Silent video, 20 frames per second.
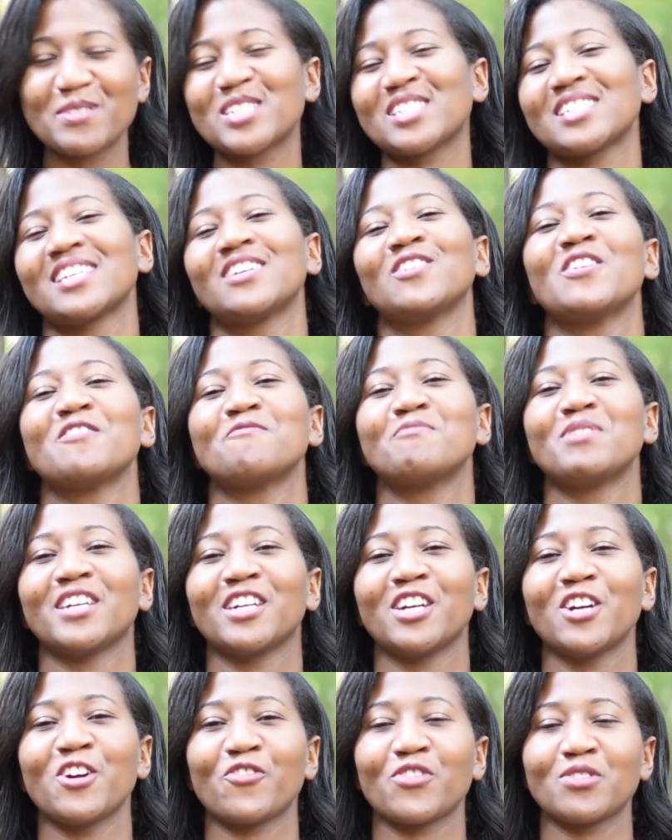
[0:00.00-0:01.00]
who have been here
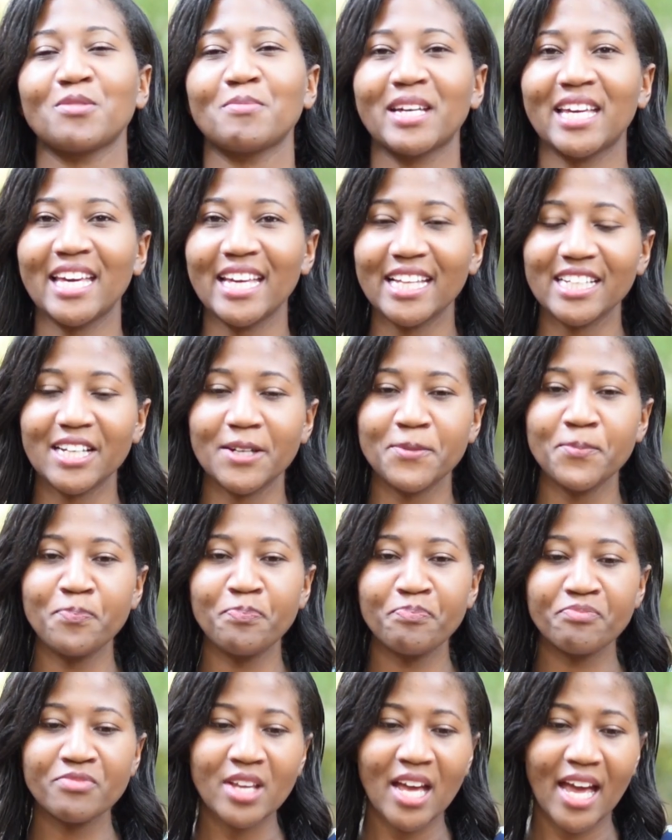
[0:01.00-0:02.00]
from the beginning.
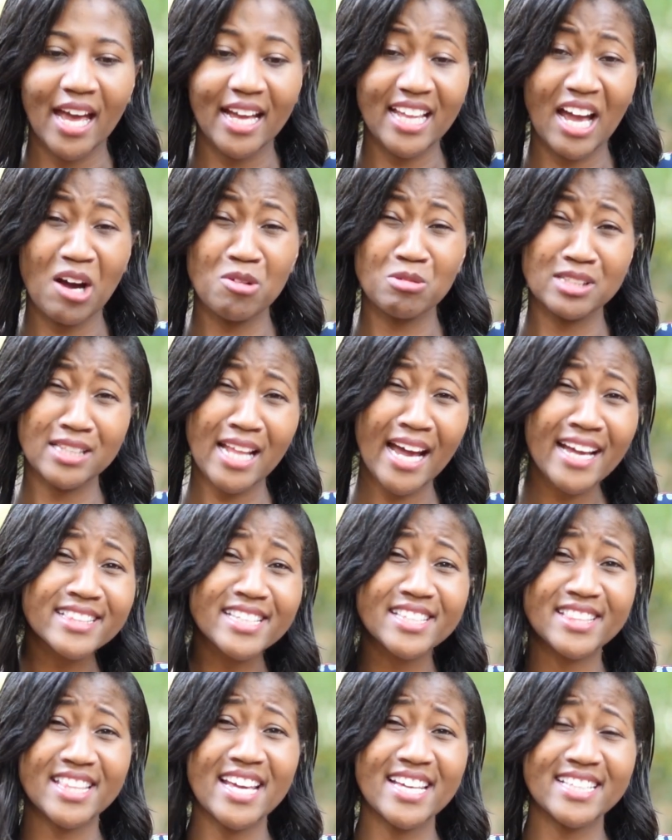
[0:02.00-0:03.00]
And I would like to
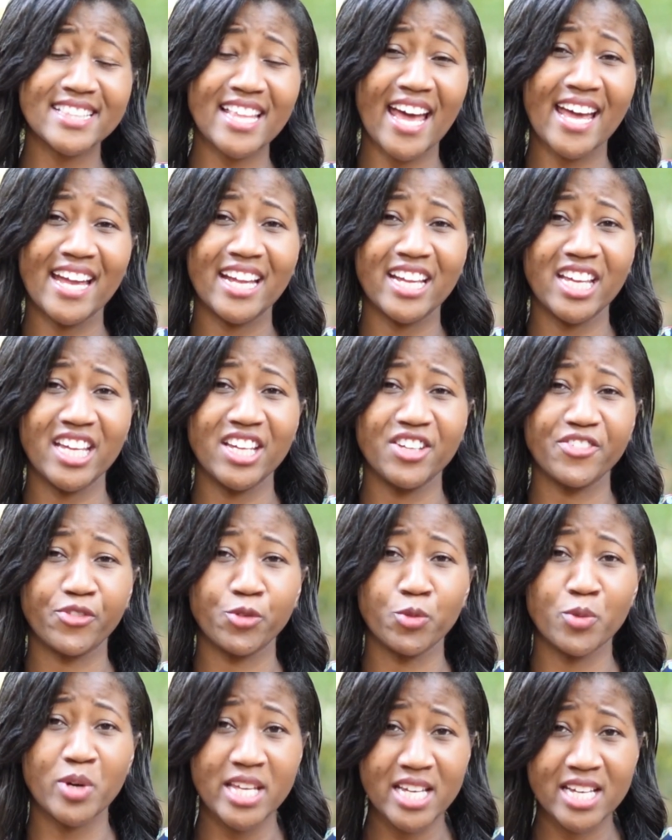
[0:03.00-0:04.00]
think that if
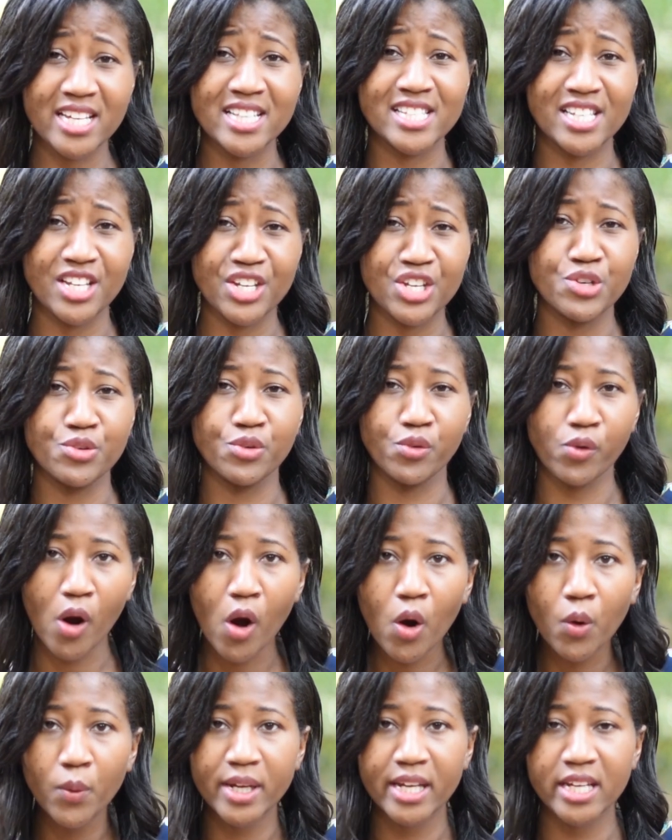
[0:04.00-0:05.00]
we continue
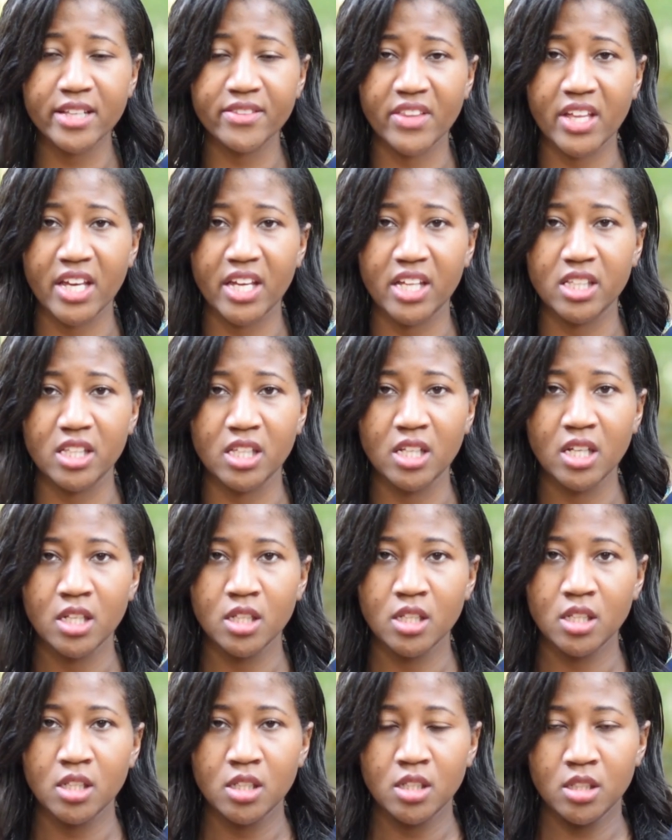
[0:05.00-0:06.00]
growing, then
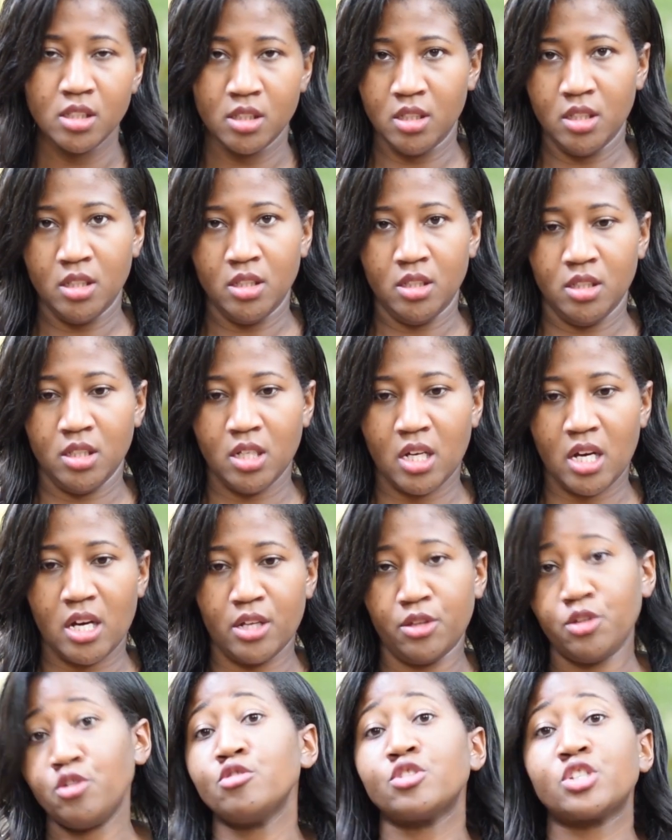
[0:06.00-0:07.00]
a
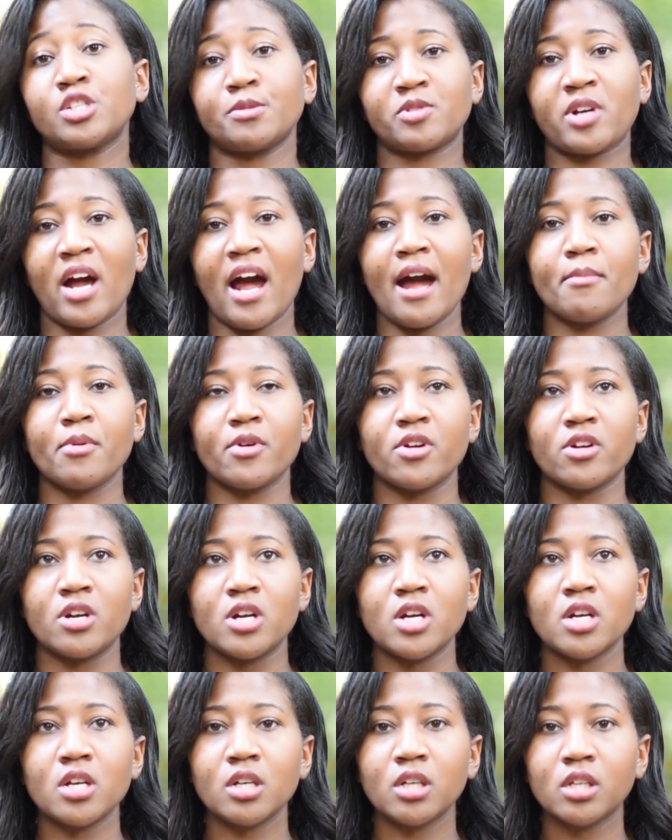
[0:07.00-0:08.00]
new subscriber,
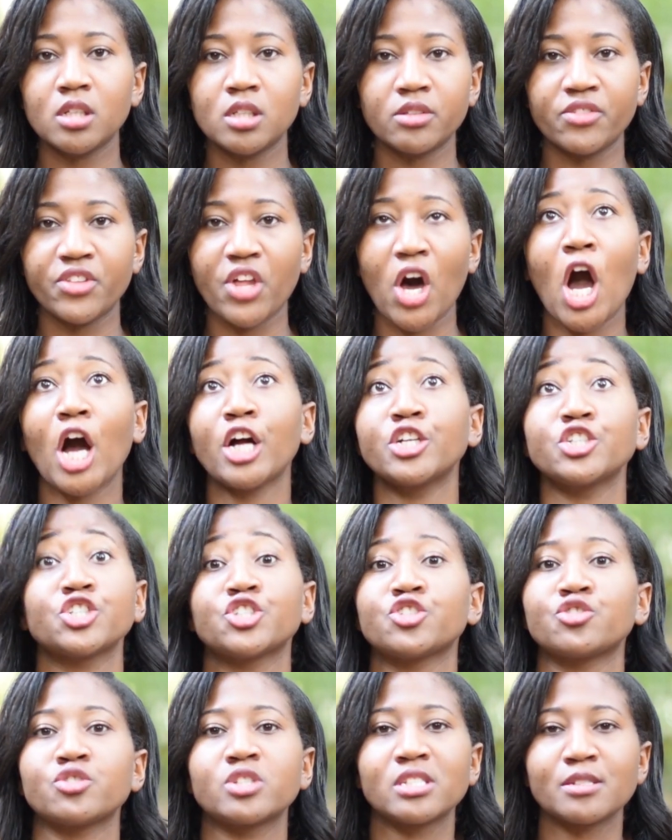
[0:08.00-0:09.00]
the 100th
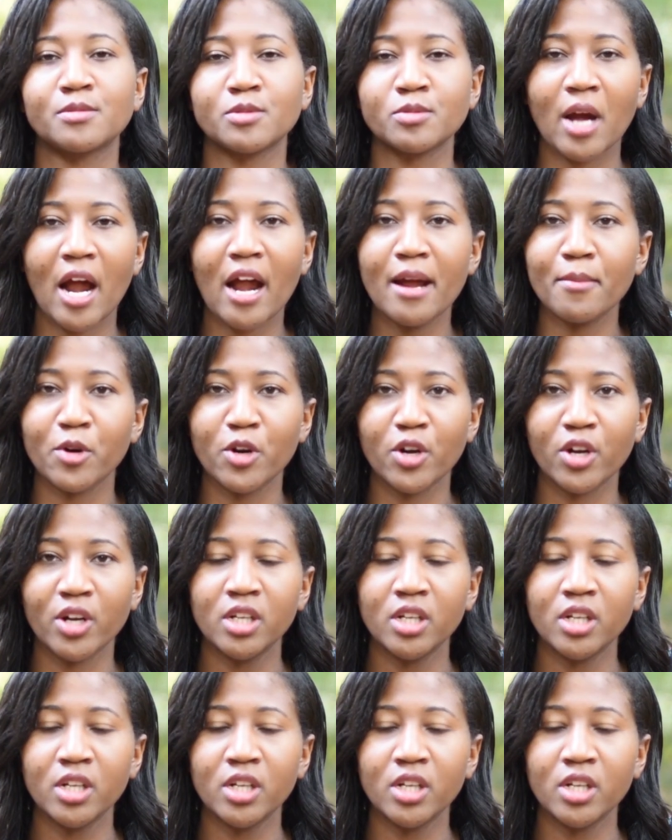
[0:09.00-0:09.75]
subscriber,